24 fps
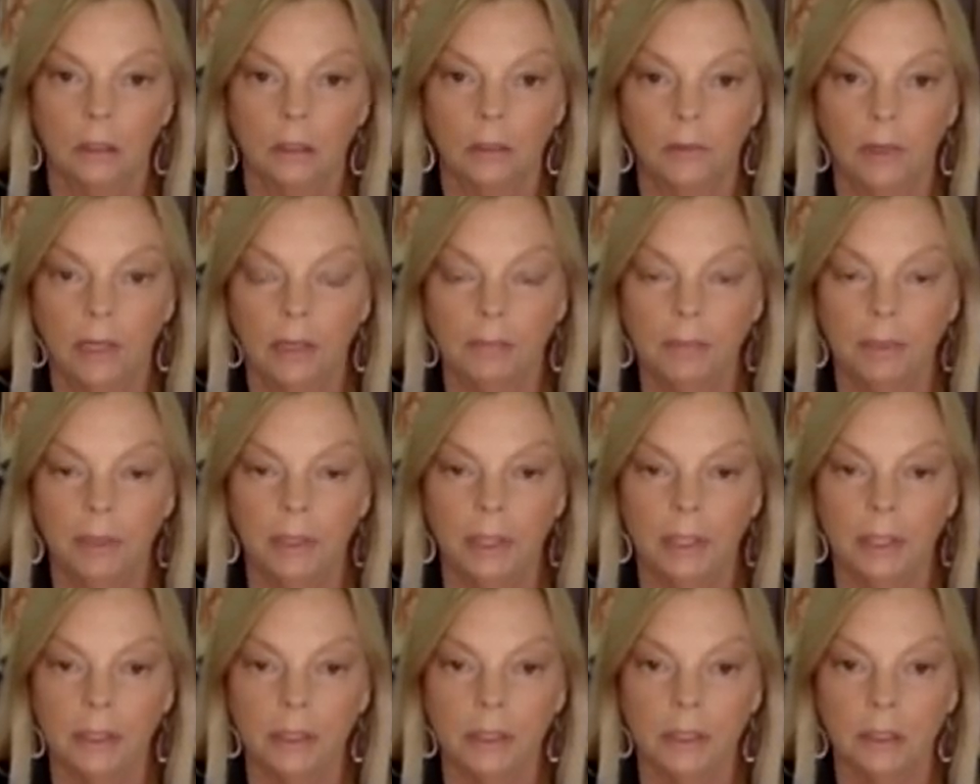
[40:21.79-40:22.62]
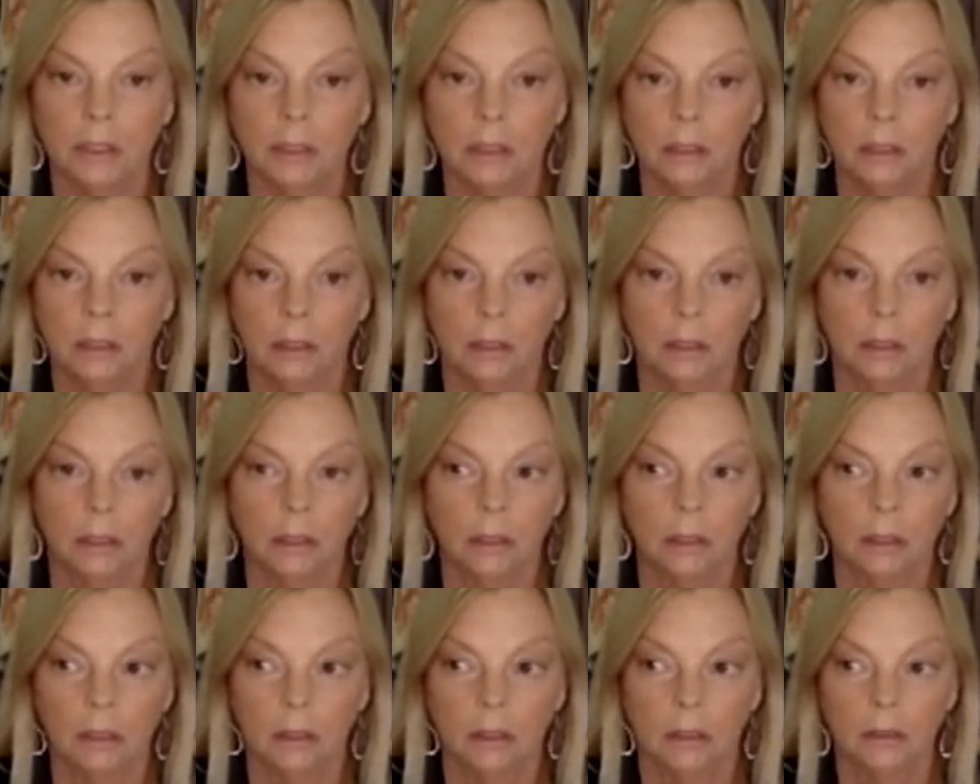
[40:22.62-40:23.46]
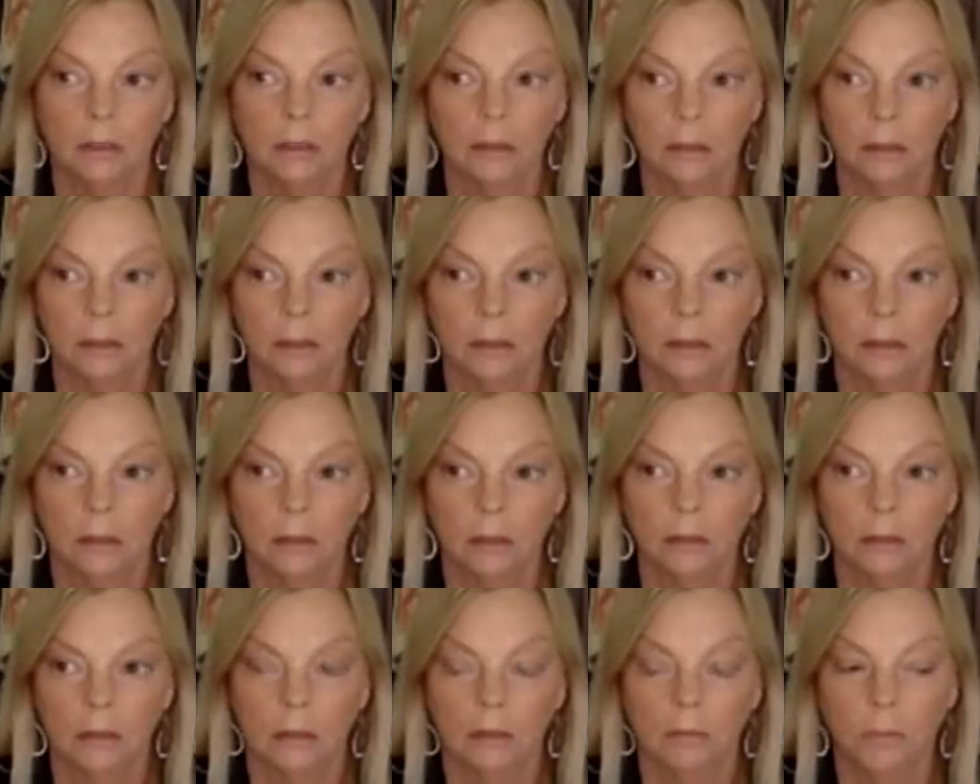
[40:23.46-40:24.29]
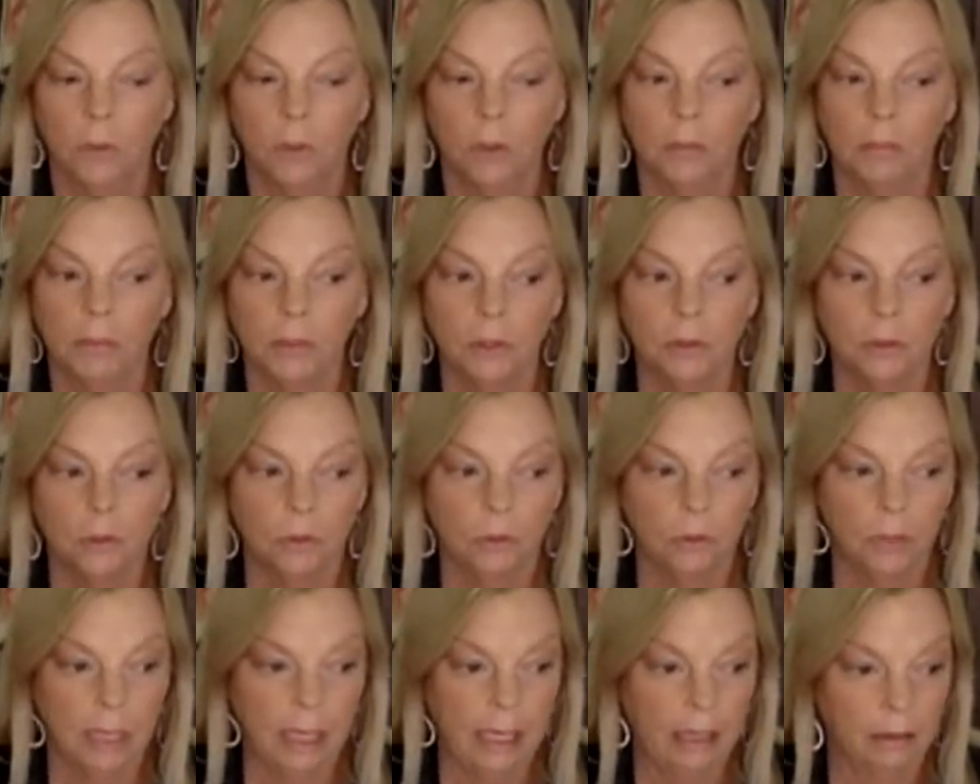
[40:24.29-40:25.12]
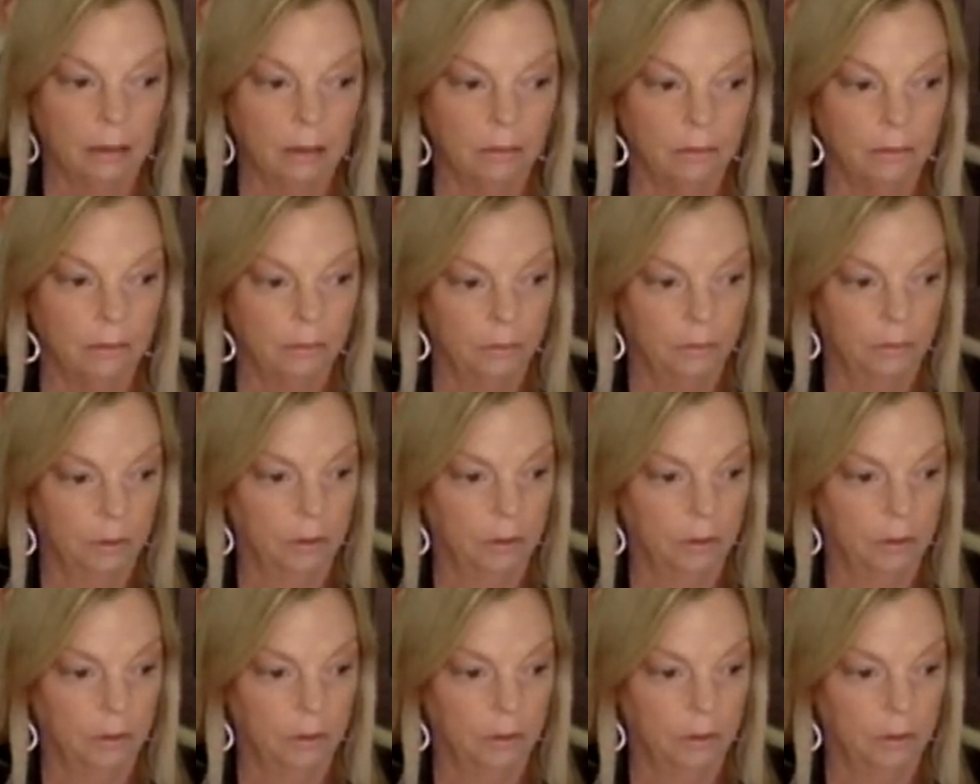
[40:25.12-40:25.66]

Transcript: fake police, the Border Patrol, out of?